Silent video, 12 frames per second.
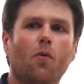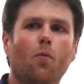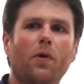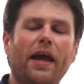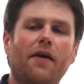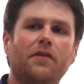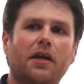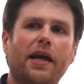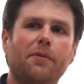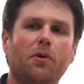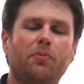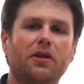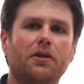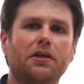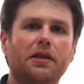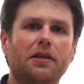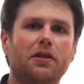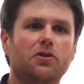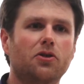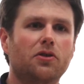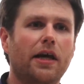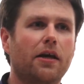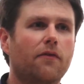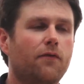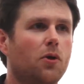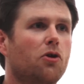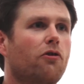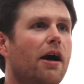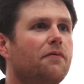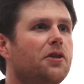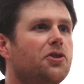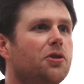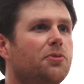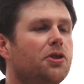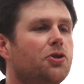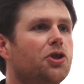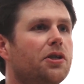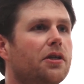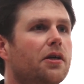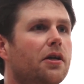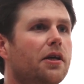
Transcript: we have the capability to take a full Karaf distribution,